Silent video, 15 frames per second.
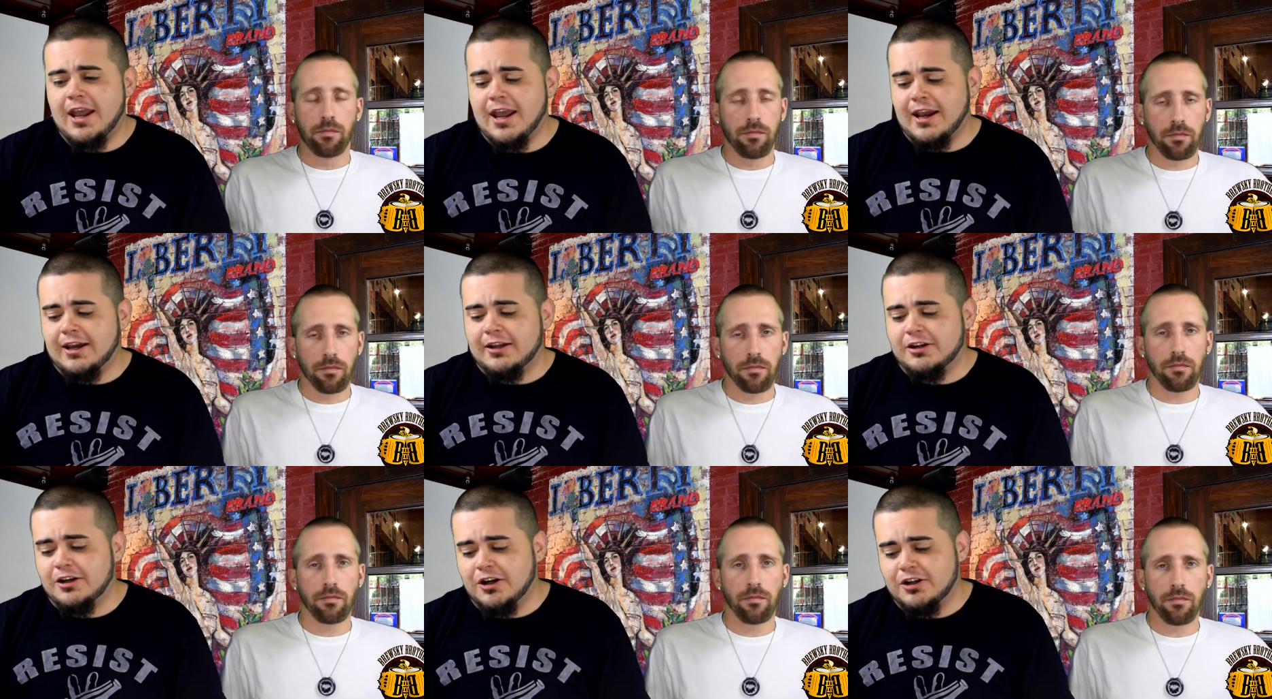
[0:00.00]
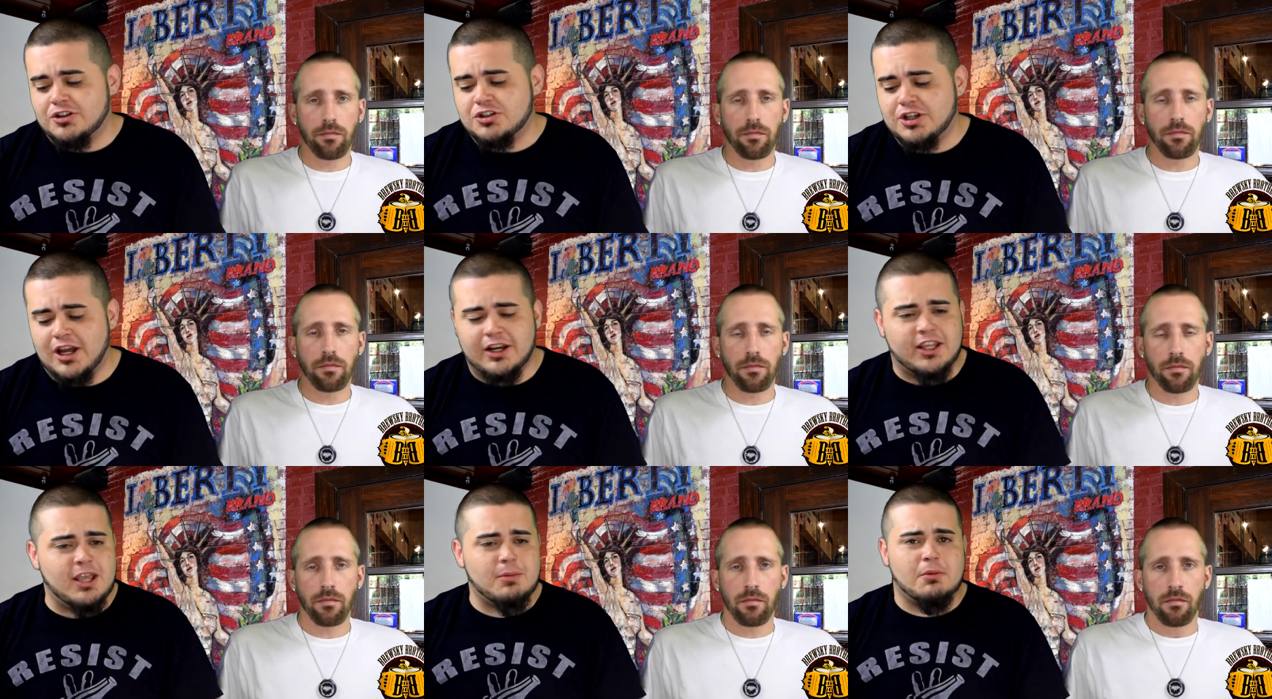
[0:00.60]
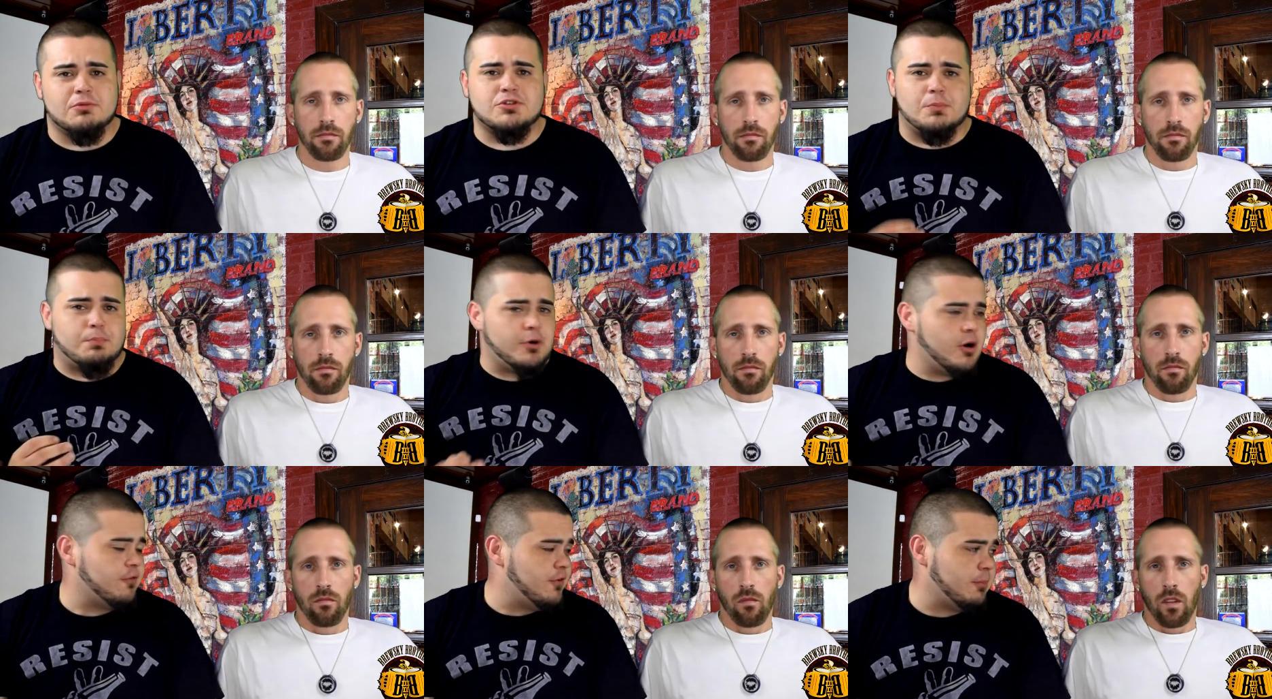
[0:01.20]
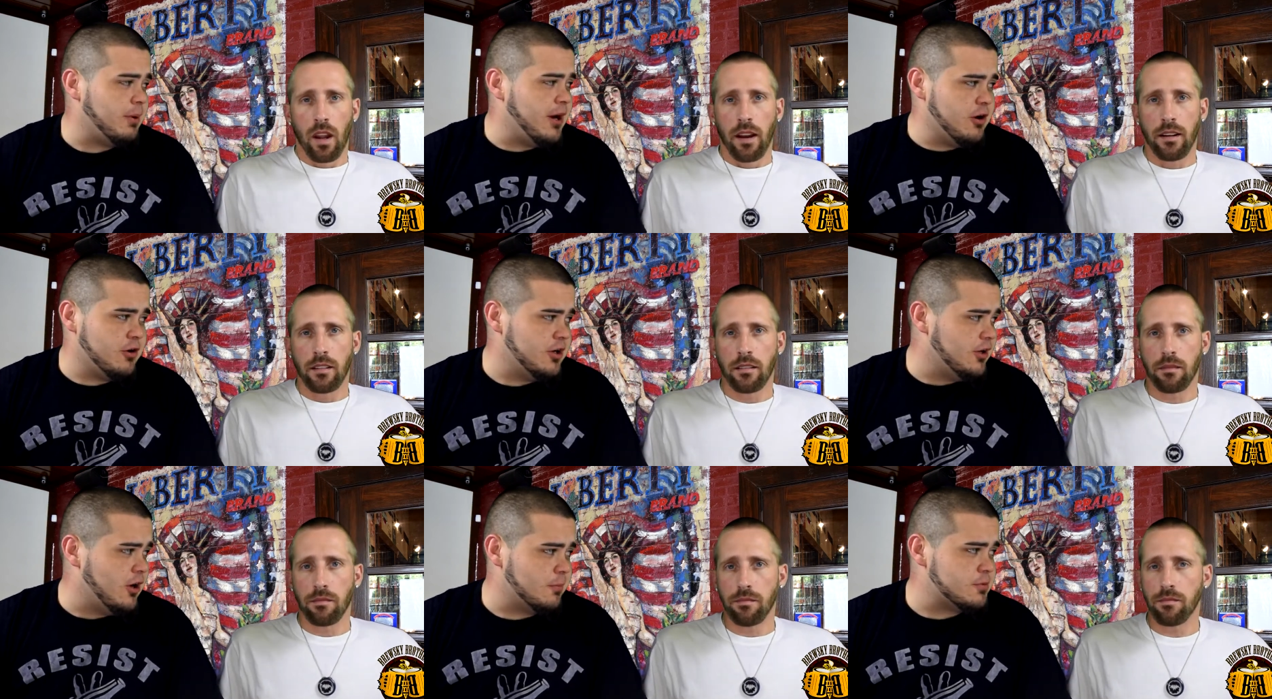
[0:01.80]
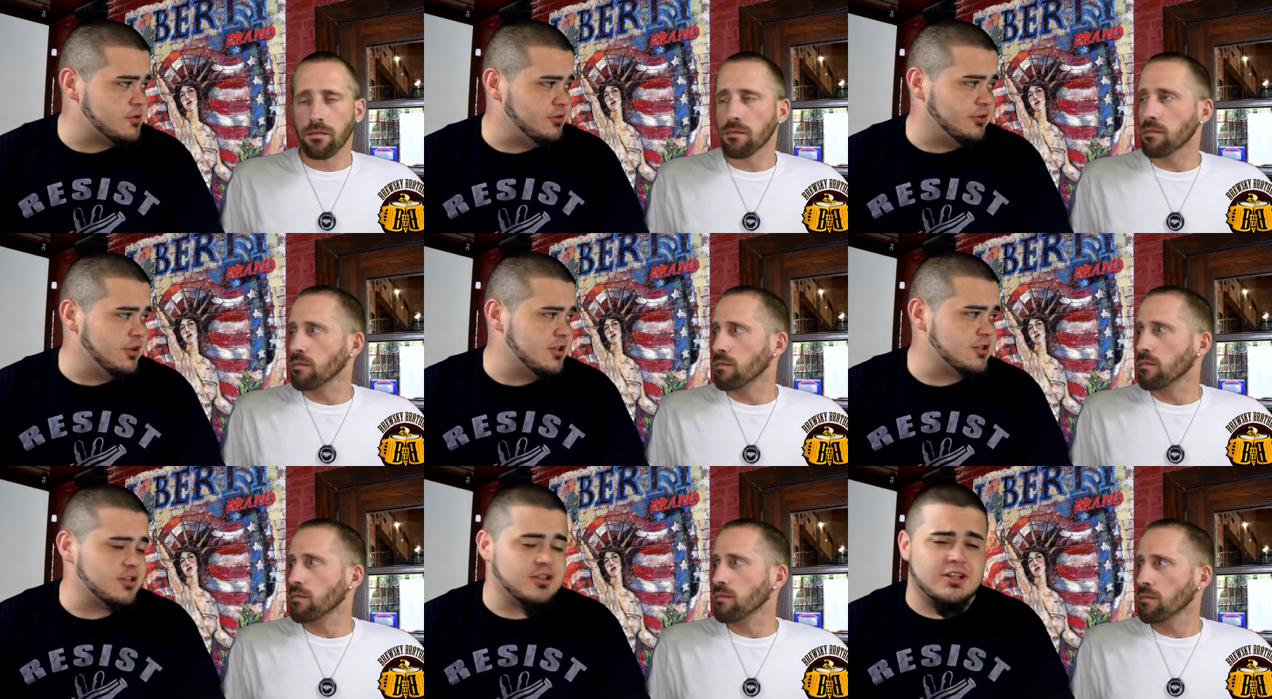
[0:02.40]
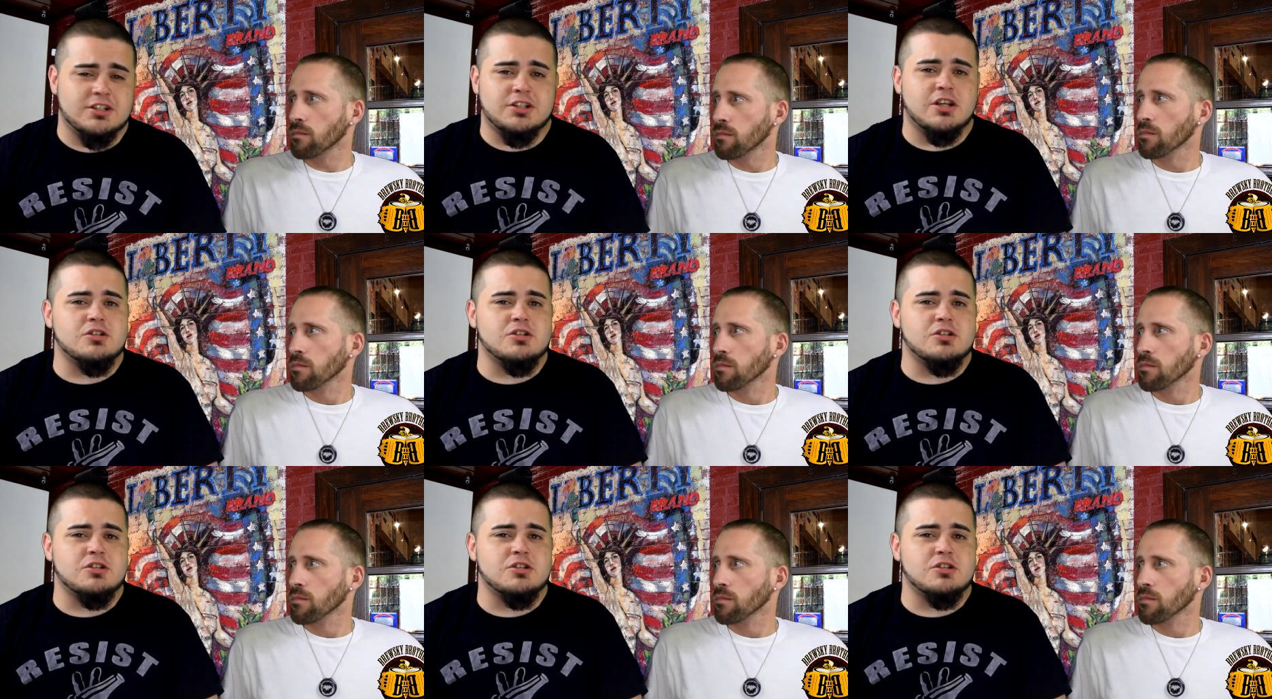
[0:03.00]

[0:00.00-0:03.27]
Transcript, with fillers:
Speaker 1: And just kind of came up with some perfect pairing opportunities. And it's